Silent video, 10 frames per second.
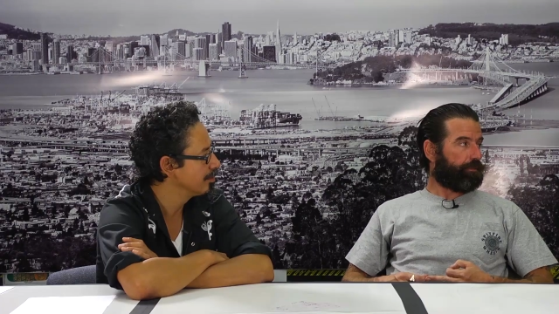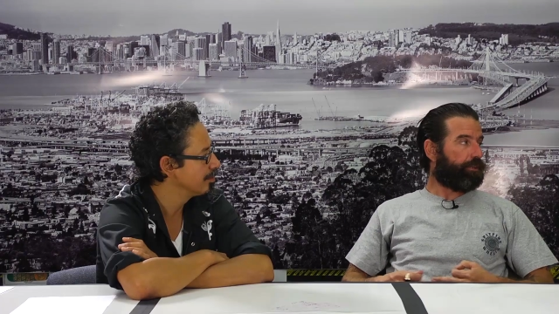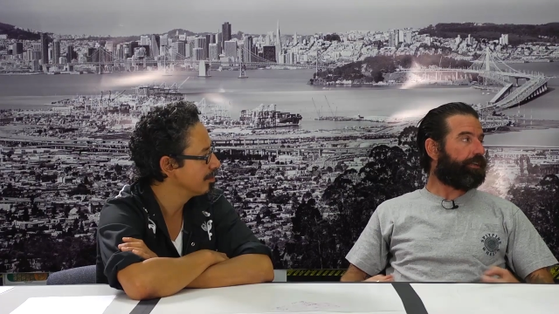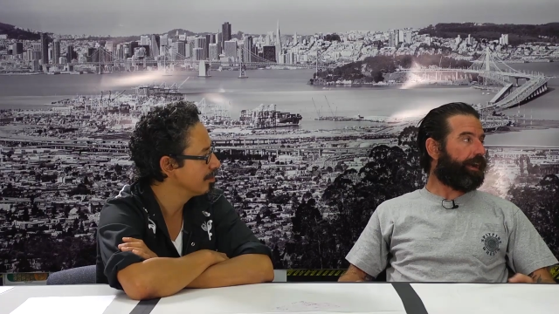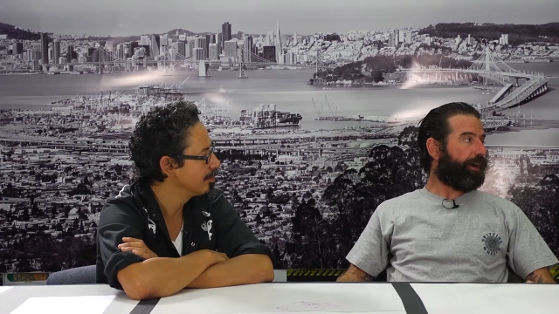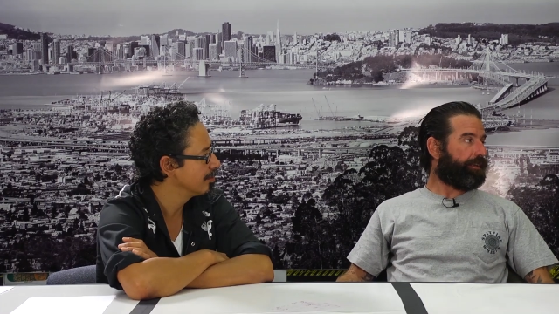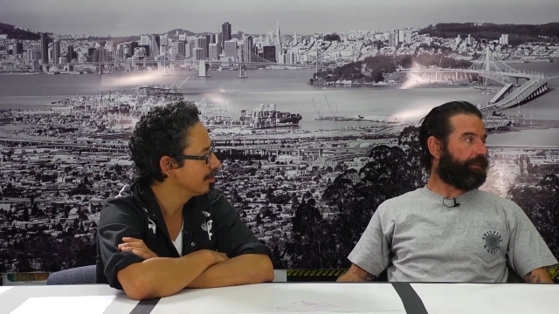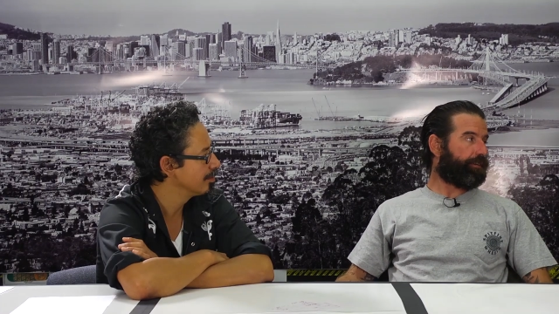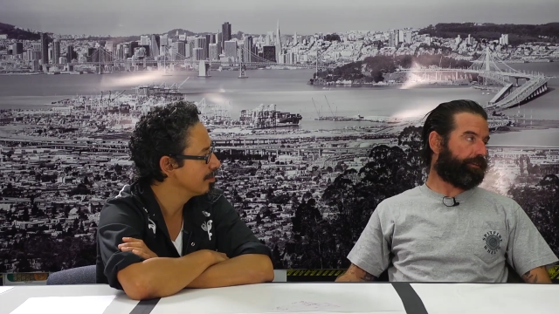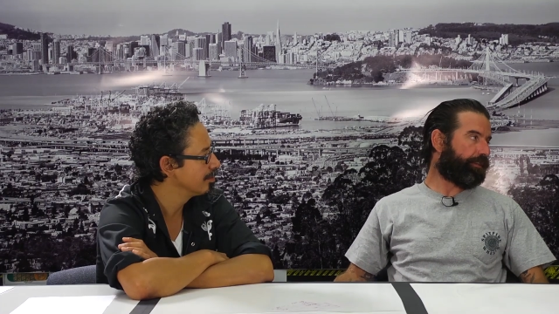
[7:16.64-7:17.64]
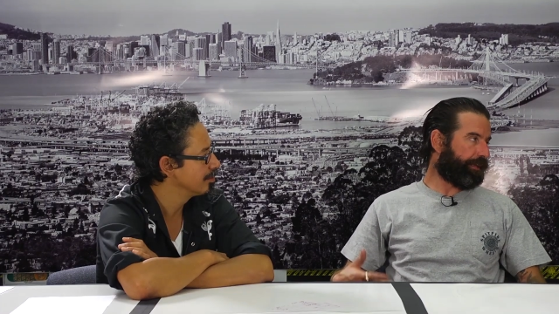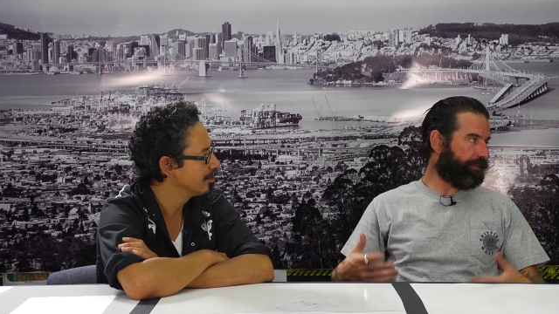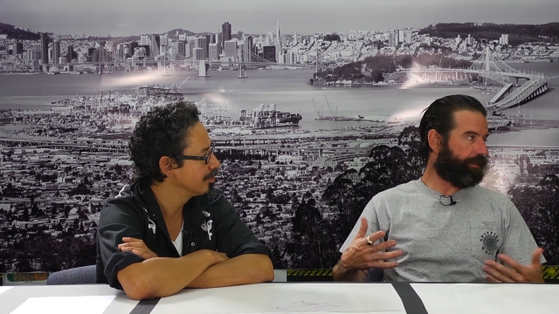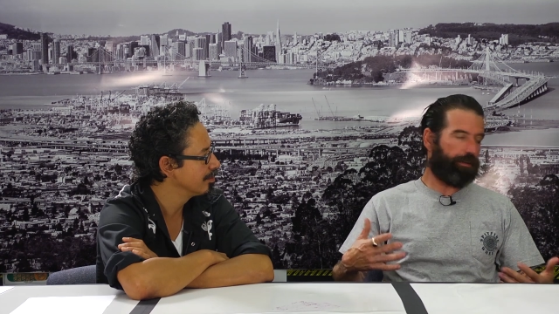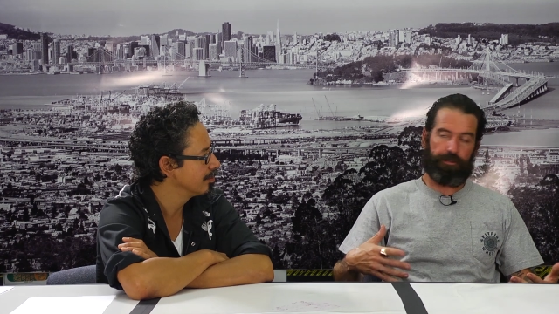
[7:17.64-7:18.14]
Speaker 1: good at it, or like,
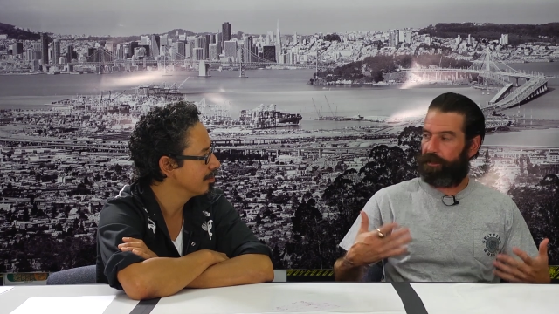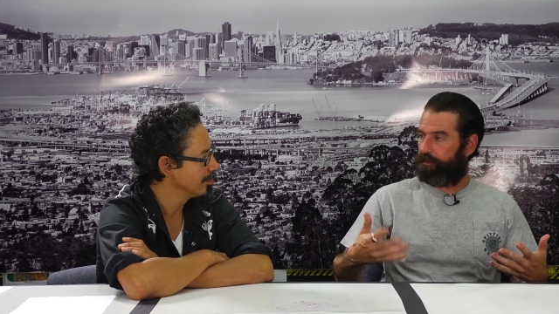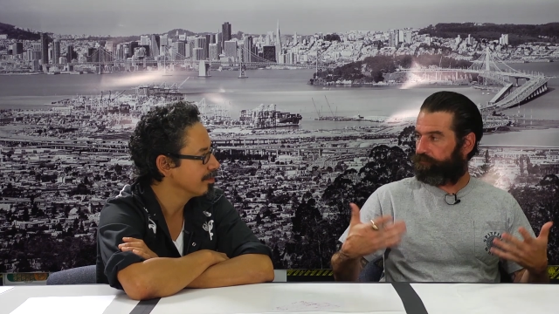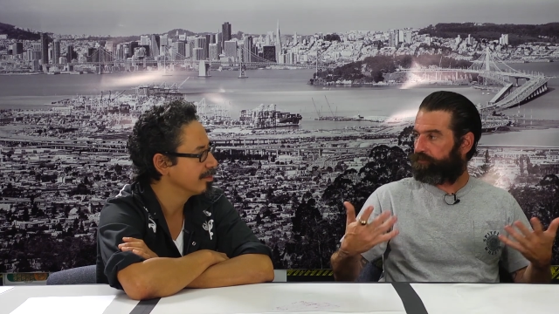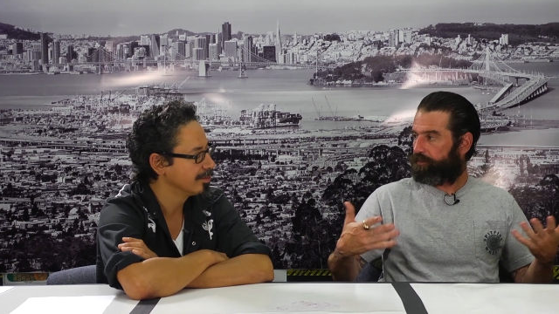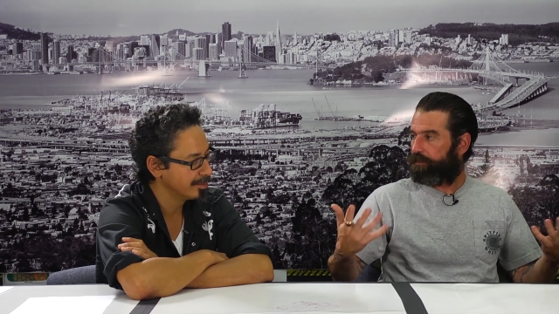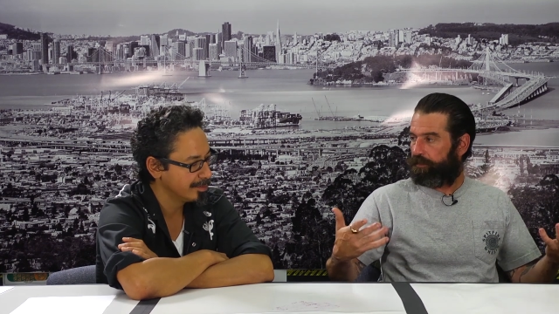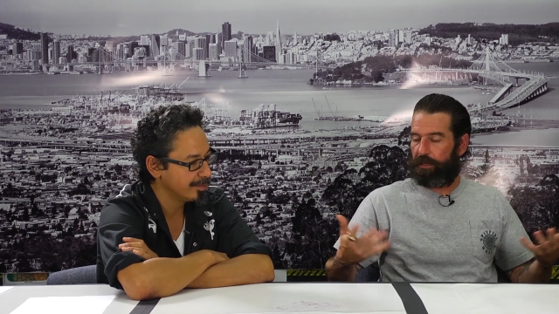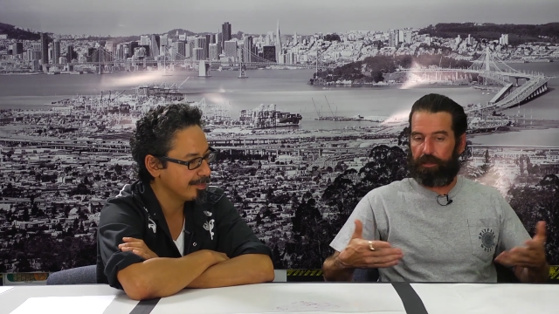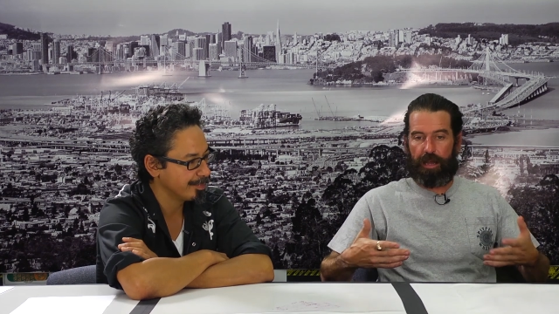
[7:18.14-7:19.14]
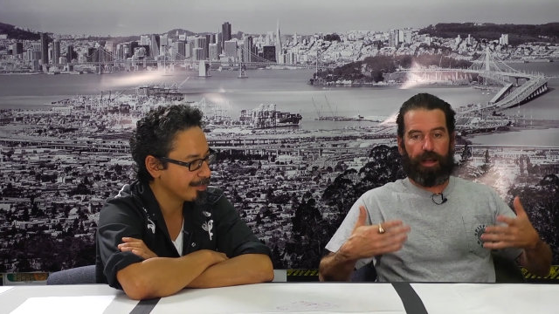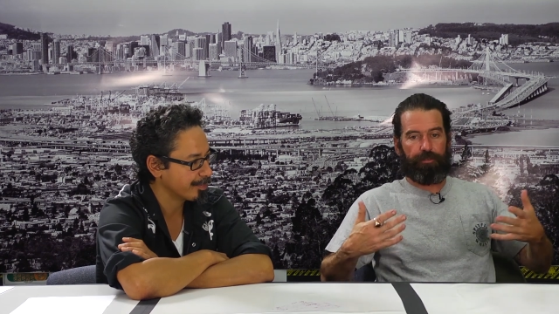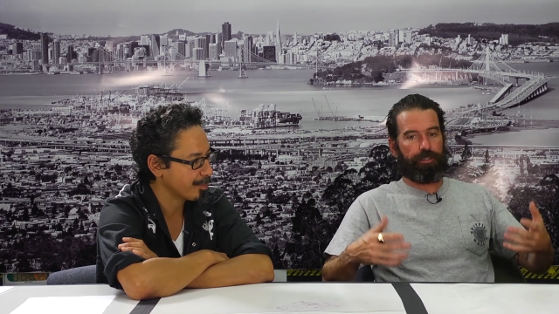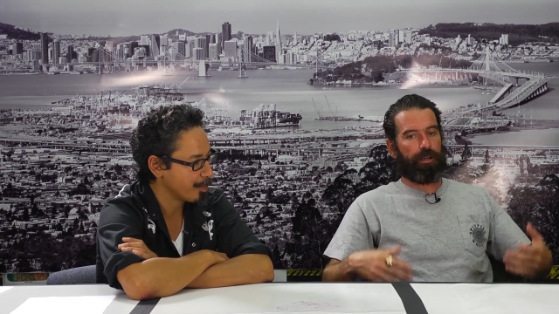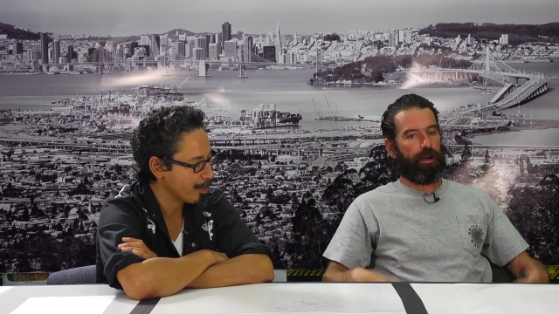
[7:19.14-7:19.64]
you know, get, get have
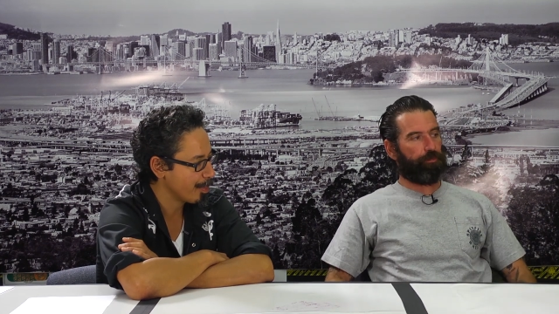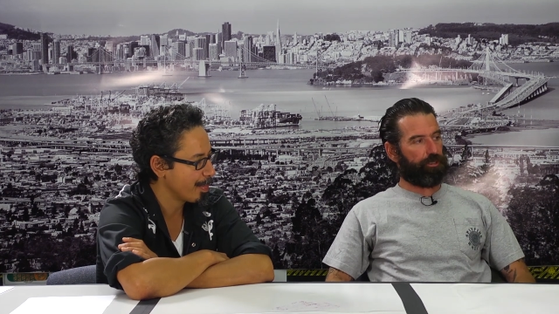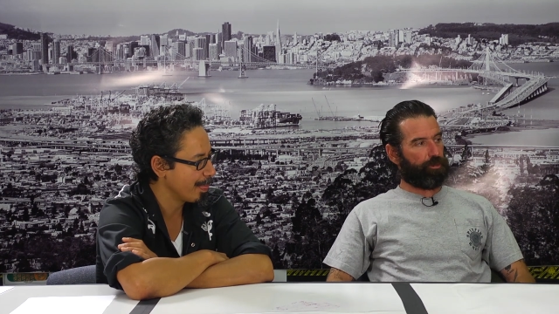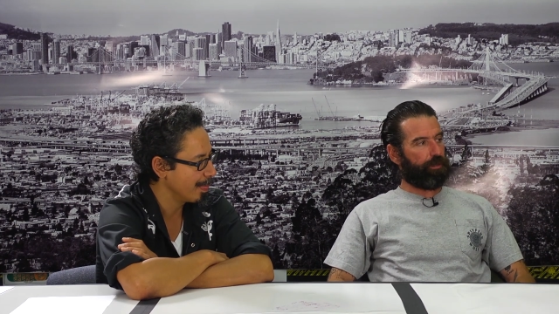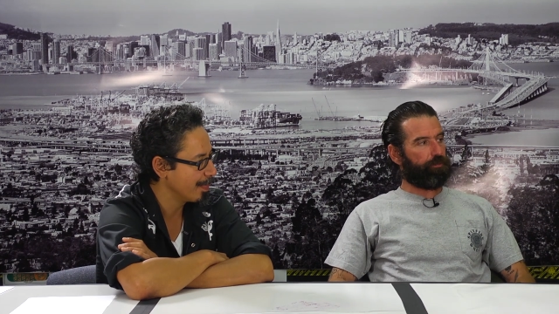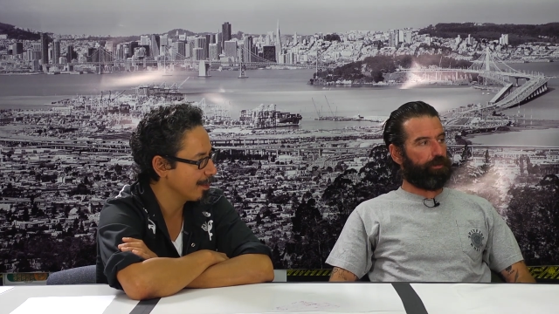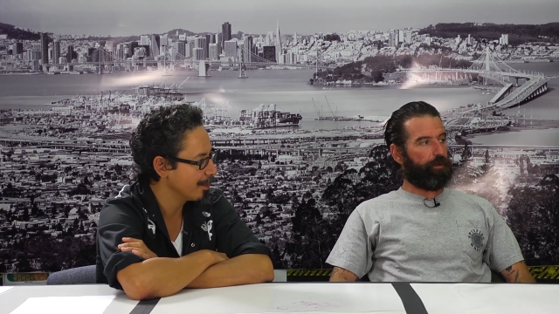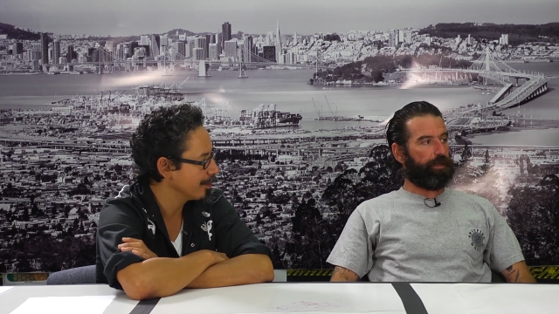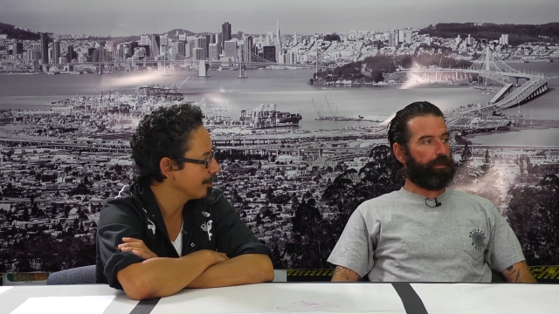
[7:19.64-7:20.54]
an accomplishment from